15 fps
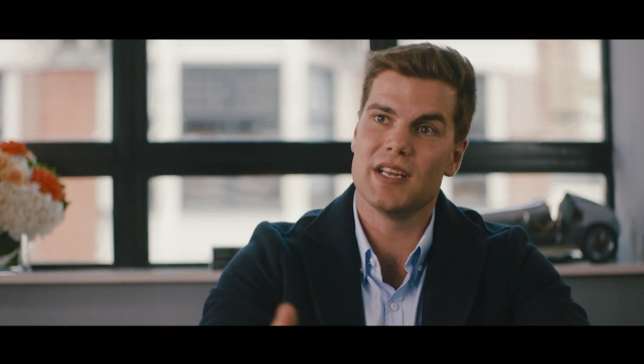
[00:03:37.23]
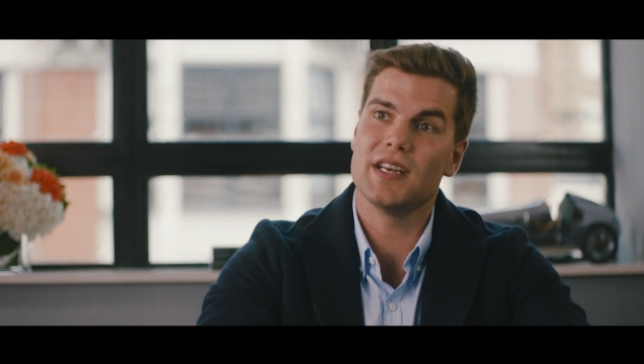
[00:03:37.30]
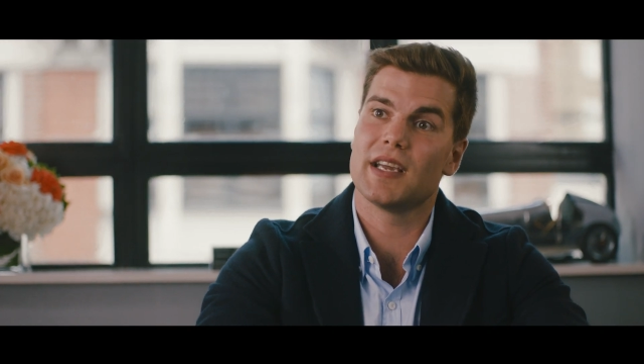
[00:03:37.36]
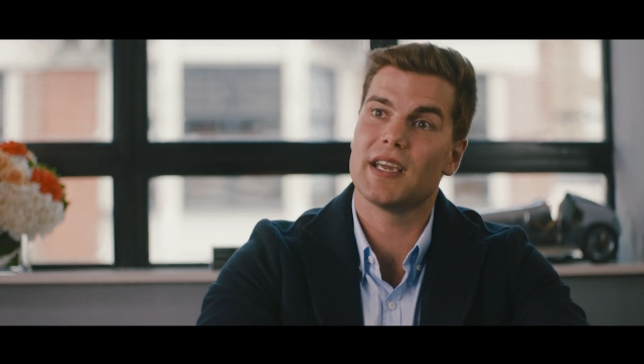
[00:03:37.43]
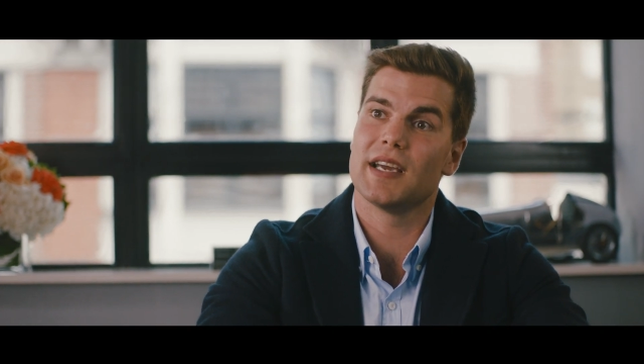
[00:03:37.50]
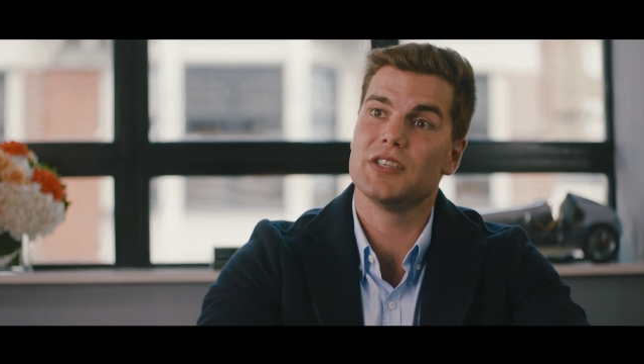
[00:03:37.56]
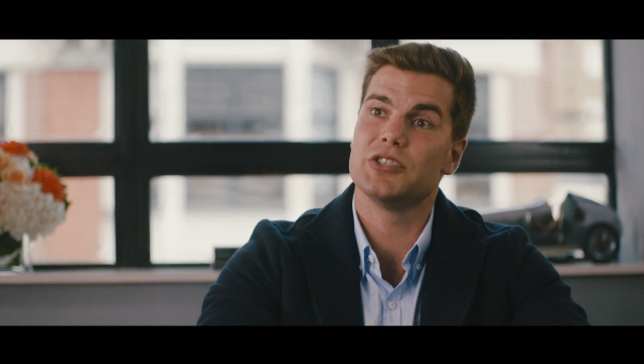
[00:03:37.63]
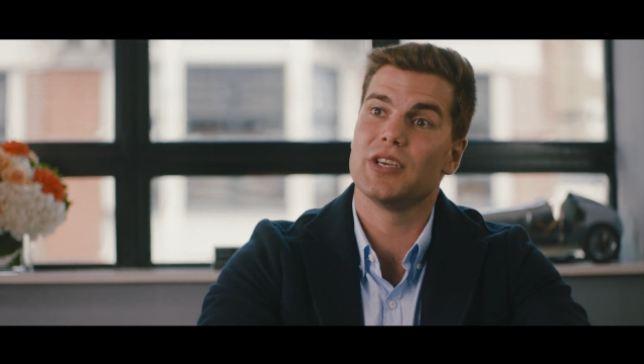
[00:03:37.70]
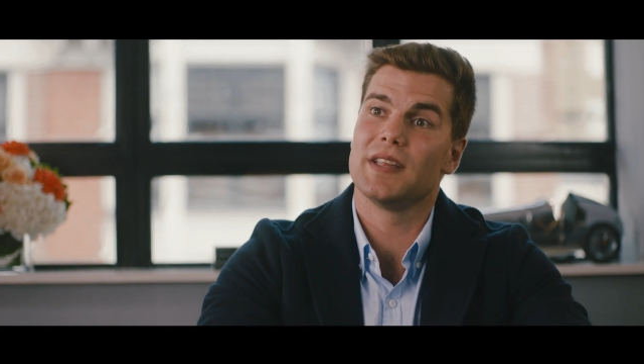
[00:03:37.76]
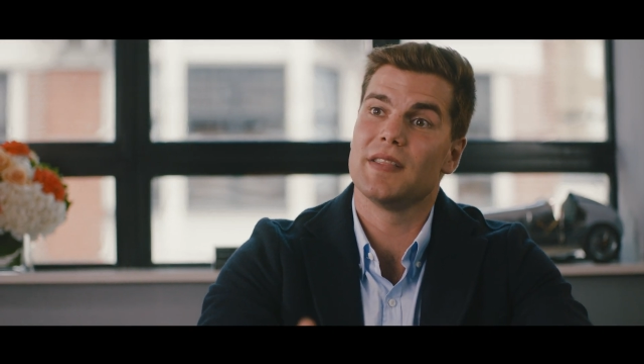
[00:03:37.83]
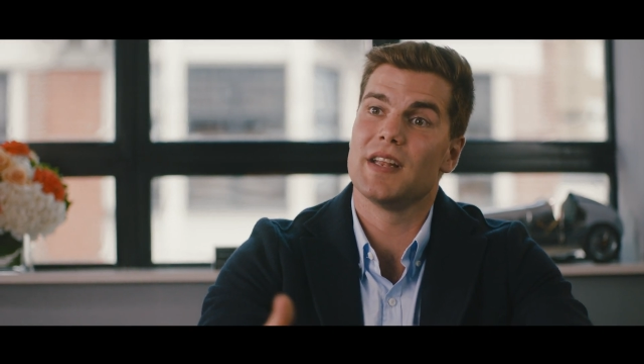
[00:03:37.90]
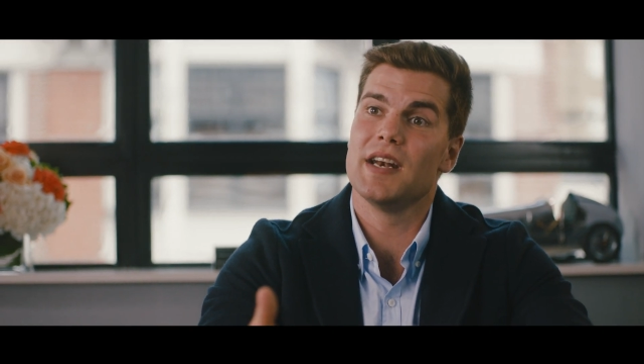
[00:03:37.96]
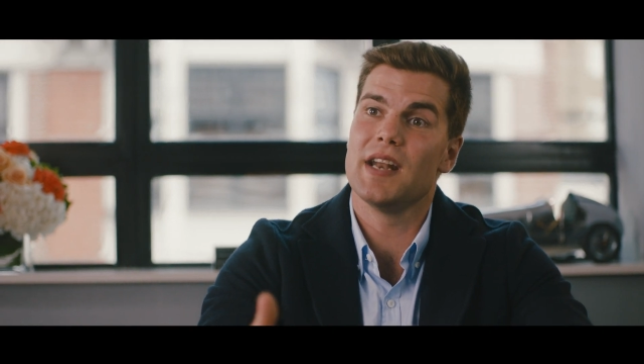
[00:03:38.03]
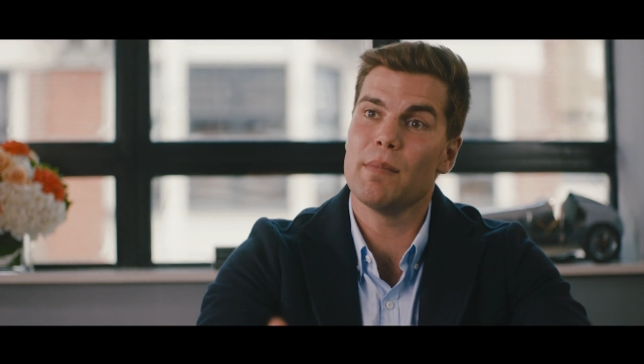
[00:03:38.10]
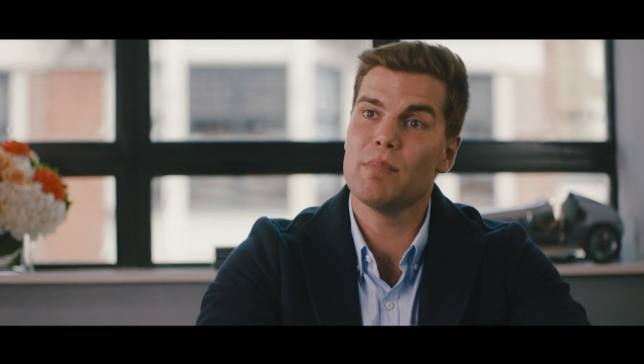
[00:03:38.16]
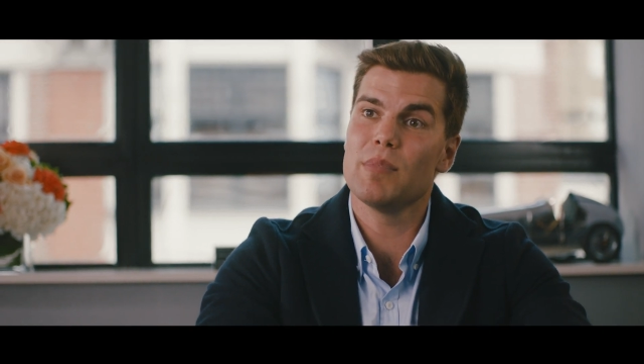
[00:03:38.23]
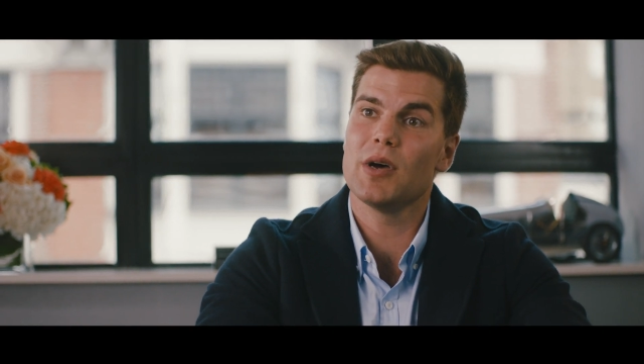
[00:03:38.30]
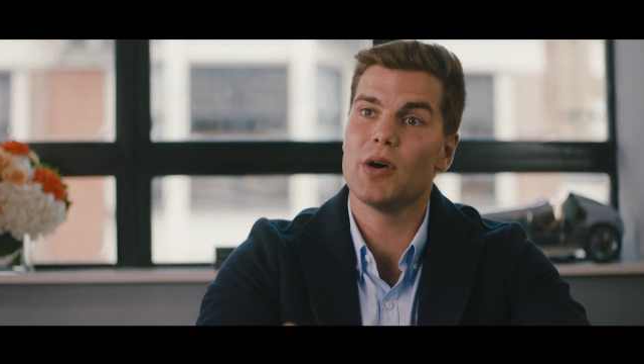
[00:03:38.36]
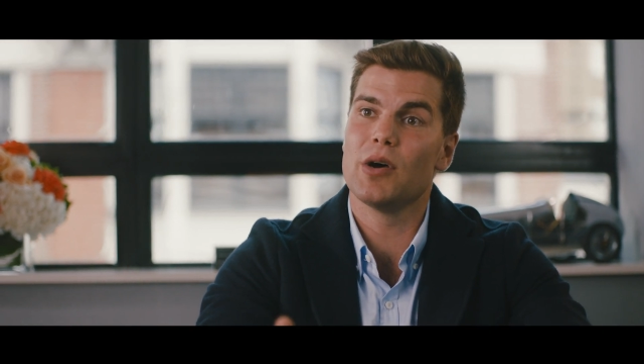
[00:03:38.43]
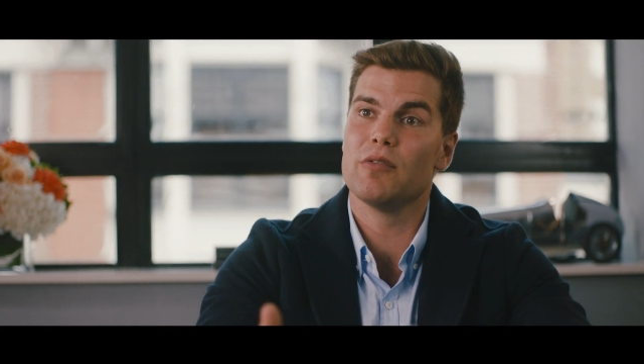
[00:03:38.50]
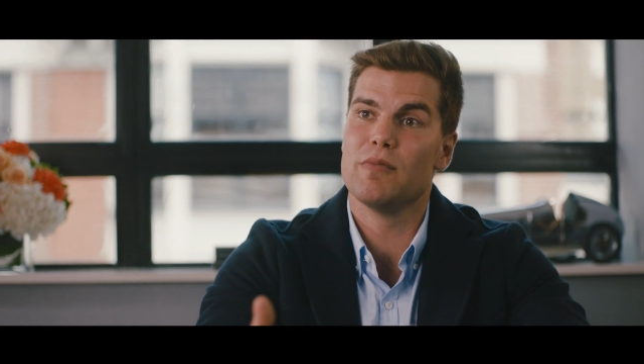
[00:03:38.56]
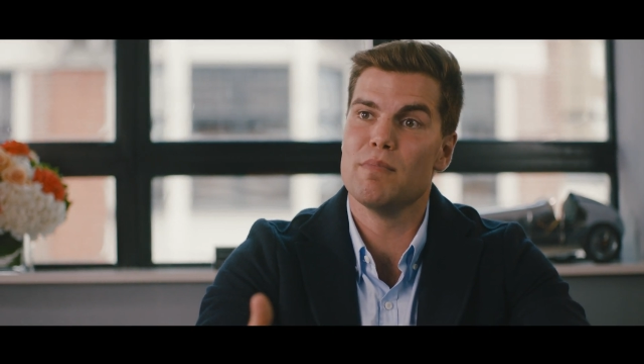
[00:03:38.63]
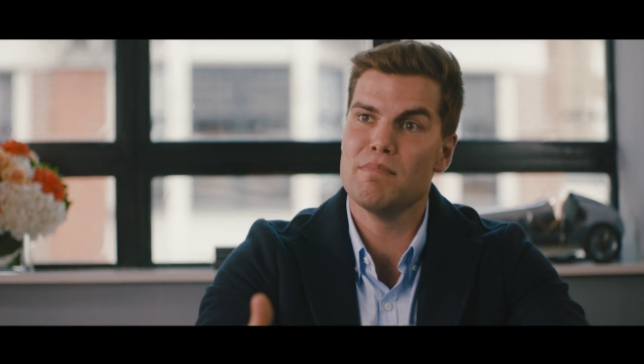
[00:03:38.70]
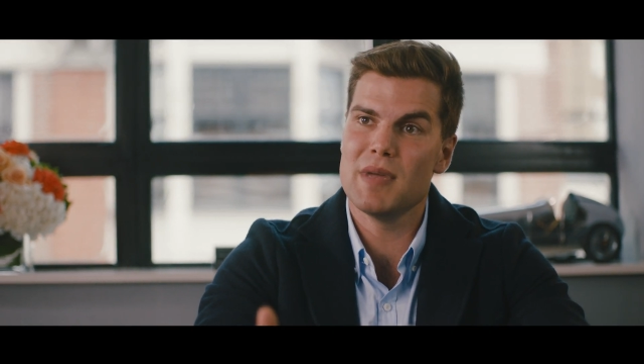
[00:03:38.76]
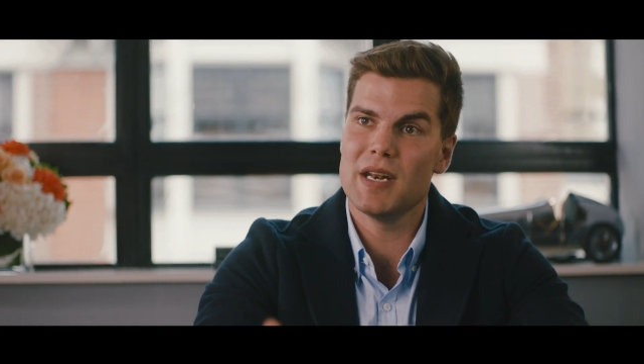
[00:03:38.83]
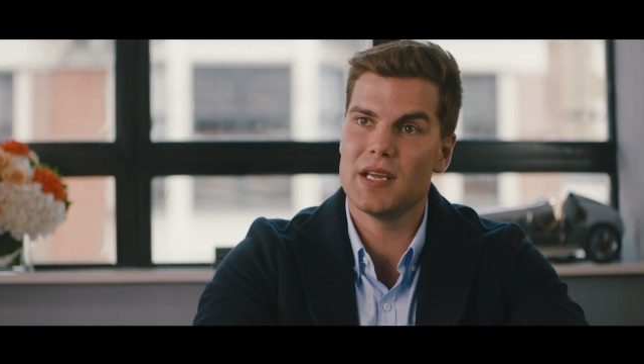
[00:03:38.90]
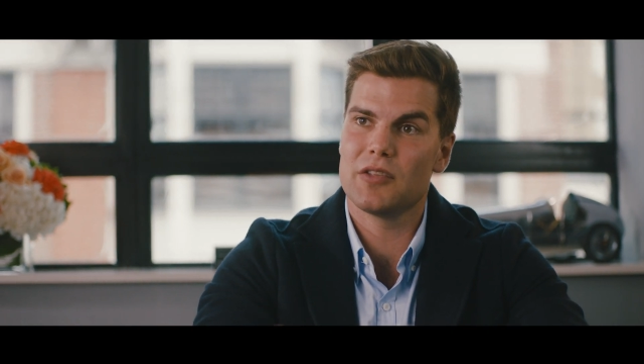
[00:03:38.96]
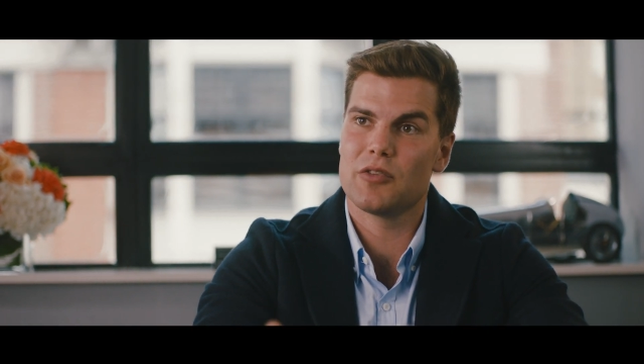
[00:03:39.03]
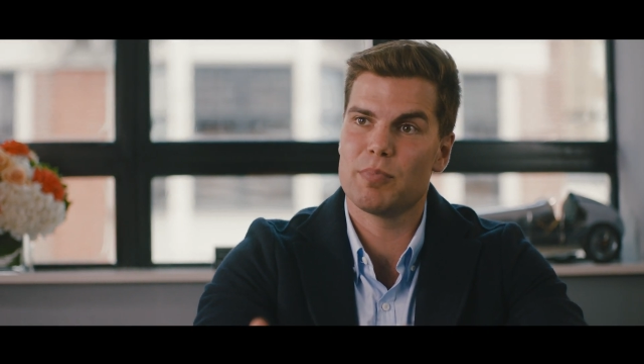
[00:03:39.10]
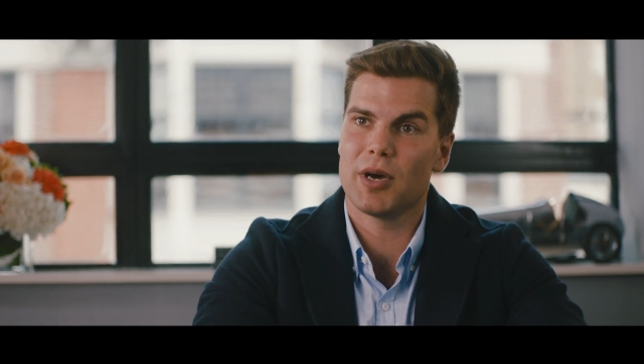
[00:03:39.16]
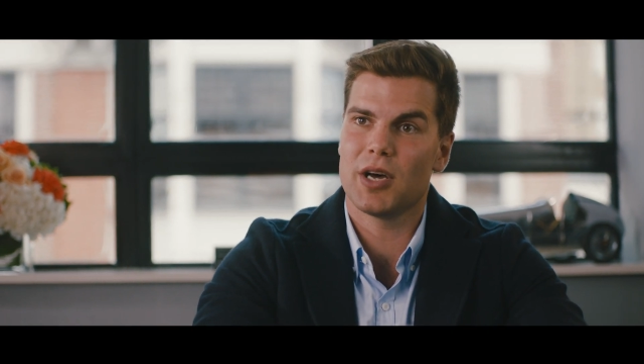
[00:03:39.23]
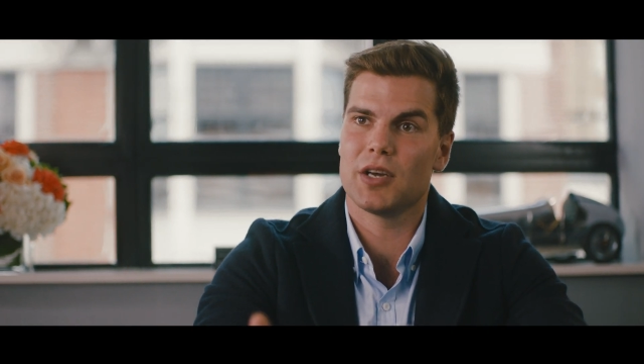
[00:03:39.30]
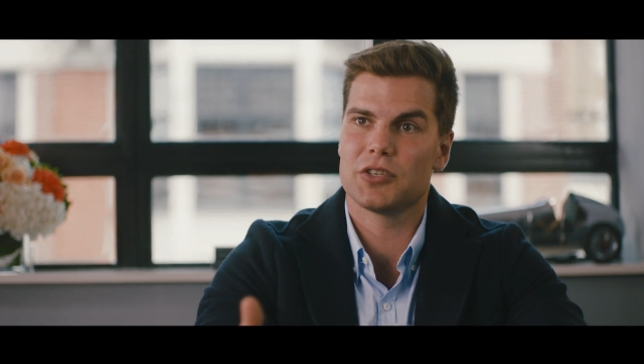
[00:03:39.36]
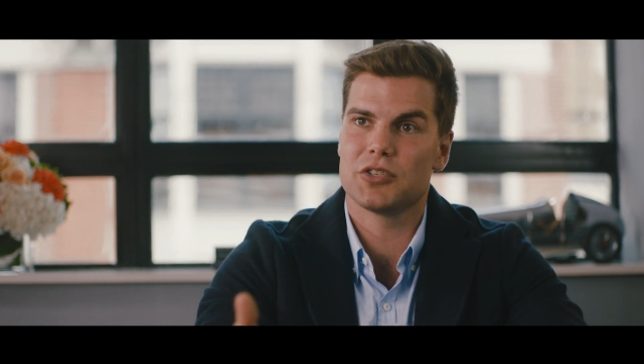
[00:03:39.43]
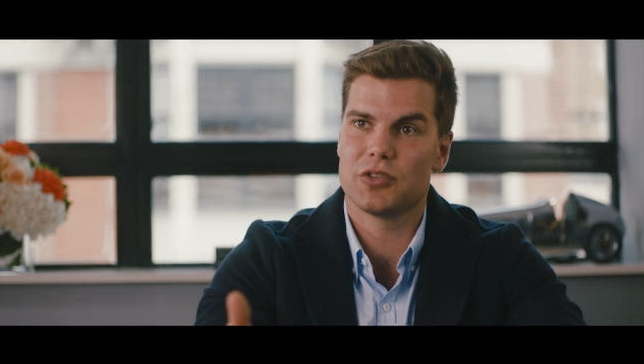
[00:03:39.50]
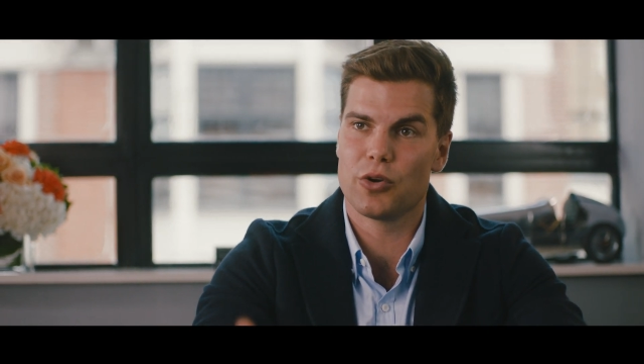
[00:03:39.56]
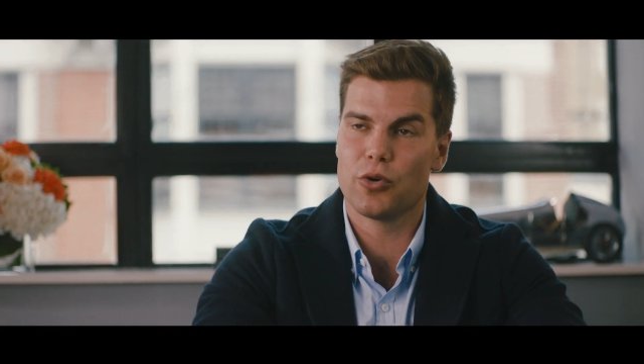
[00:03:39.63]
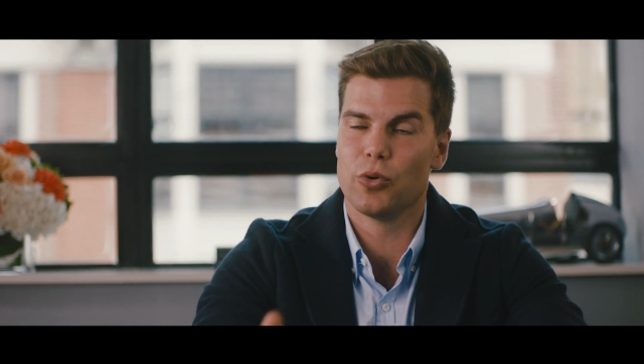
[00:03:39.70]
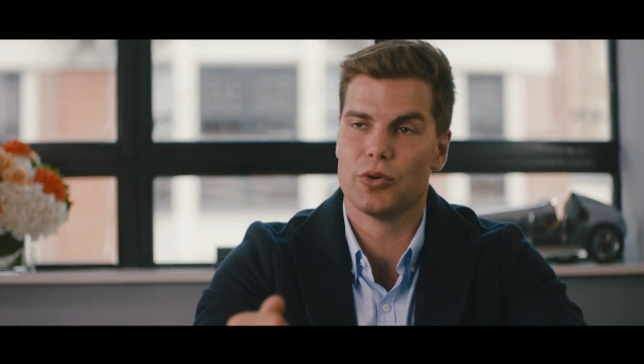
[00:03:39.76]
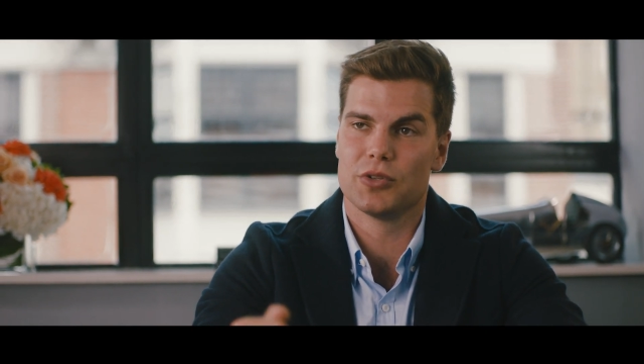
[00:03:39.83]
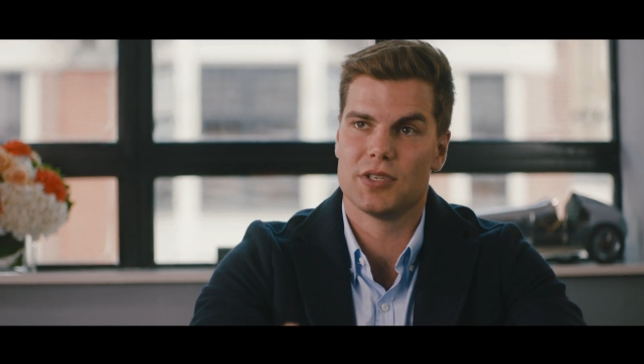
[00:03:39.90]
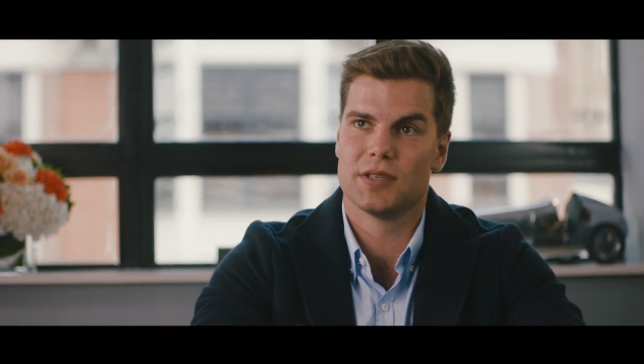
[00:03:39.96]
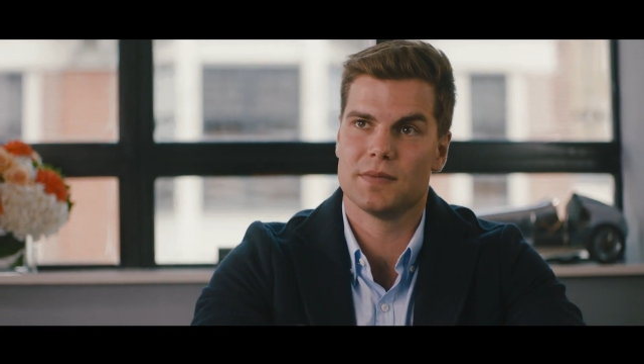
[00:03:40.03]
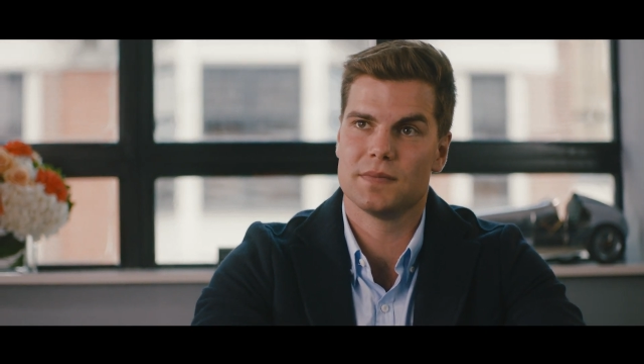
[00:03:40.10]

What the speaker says: indicating the number of minutes past the quarter.